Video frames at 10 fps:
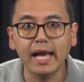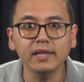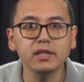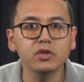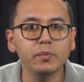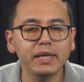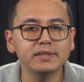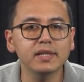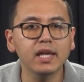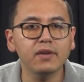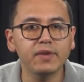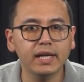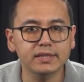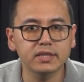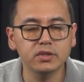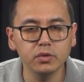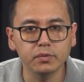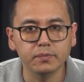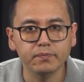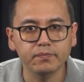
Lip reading: and the domains they have access to,